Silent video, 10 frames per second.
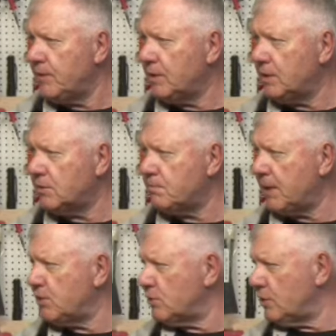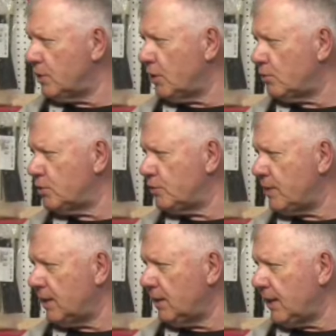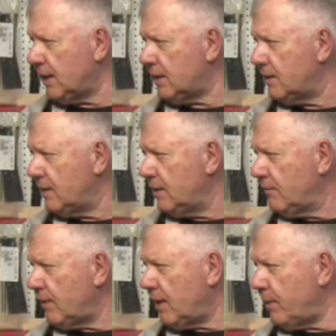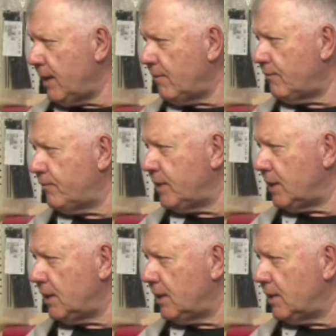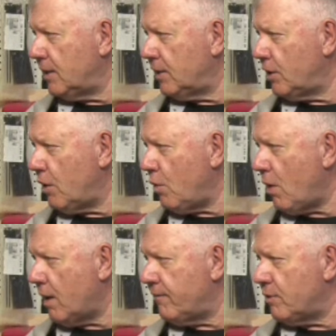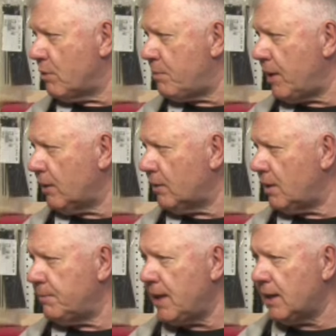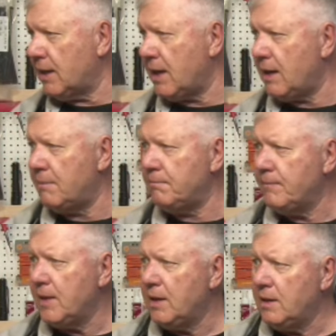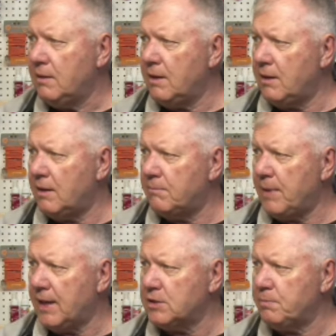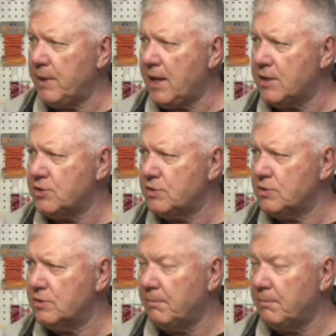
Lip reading: just make sure you go to that link that we have, the GoRVRepairClub.com backslash